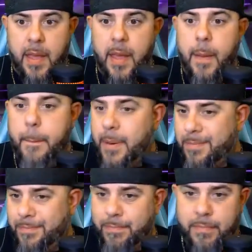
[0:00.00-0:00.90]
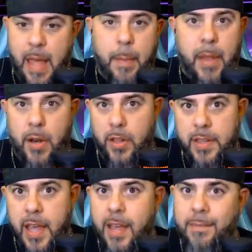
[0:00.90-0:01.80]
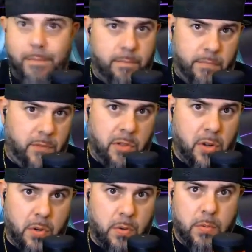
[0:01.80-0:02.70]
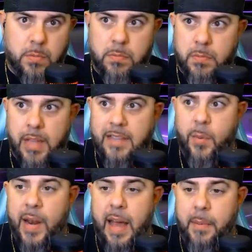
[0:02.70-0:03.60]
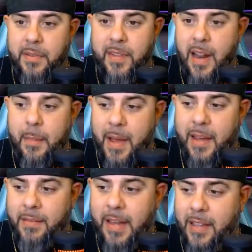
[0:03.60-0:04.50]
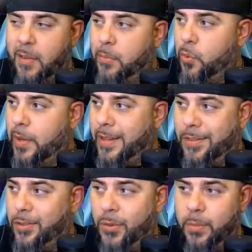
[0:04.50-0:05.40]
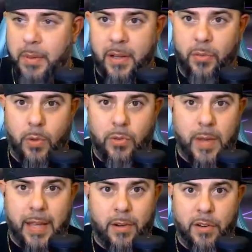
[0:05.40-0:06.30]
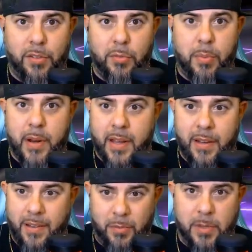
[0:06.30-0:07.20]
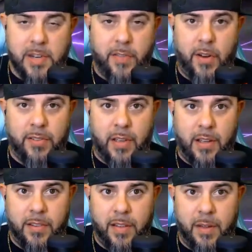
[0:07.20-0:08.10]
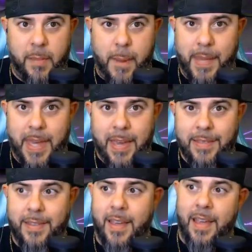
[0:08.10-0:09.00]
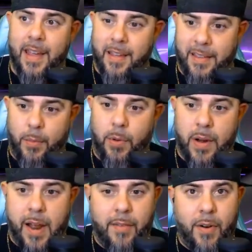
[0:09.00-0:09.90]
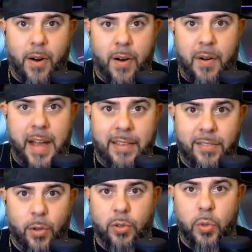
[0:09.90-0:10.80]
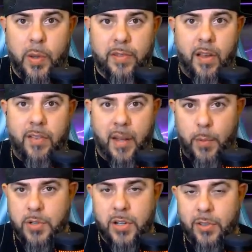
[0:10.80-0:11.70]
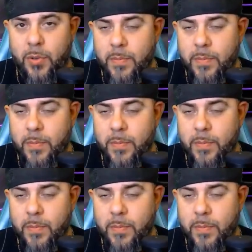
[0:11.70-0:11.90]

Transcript: But that'll be another day. So let's see what happens. And I might end up doing it soon, because once we hit Christmas break, especially for us on the Miami Geeks, that we're gonna have our nice little 2 weeks off like we usually do.